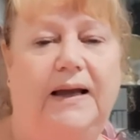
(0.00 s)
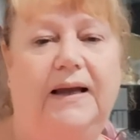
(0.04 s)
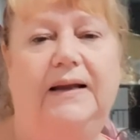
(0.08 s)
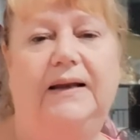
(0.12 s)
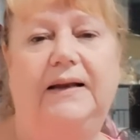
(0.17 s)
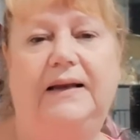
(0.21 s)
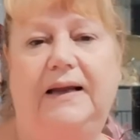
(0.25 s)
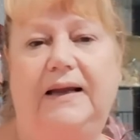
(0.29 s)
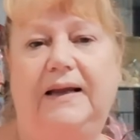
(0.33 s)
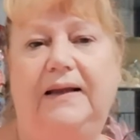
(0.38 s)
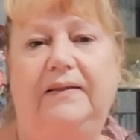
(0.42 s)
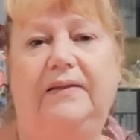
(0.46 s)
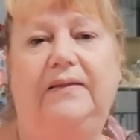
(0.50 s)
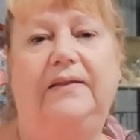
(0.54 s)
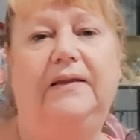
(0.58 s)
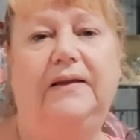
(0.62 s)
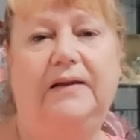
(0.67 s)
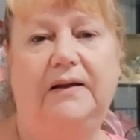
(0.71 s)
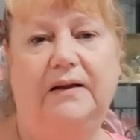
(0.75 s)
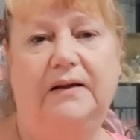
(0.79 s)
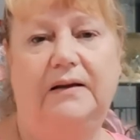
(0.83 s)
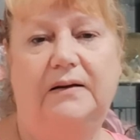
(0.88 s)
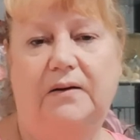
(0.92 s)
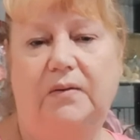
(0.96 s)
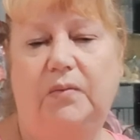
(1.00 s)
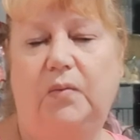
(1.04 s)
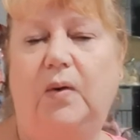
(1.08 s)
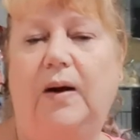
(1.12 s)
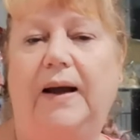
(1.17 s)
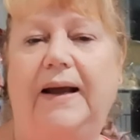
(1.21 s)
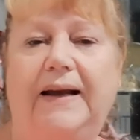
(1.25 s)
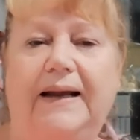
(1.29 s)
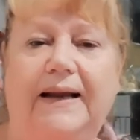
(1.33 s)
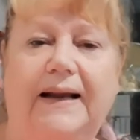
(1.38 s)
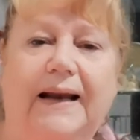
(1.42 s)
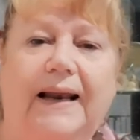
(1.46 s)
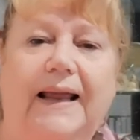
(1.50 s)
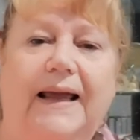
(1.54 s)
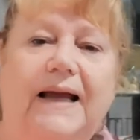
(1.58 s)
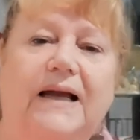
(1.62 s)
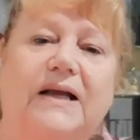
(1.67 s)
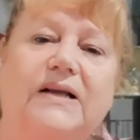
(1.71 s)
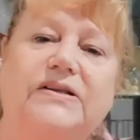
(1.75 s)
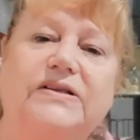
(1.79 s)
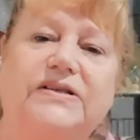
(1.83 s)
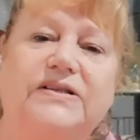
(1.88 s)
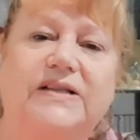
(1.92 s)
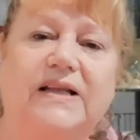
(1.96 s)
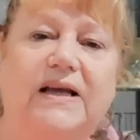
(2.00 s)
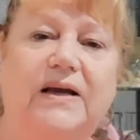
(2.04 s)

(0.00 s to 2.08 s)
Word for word: And in the waiting lounge,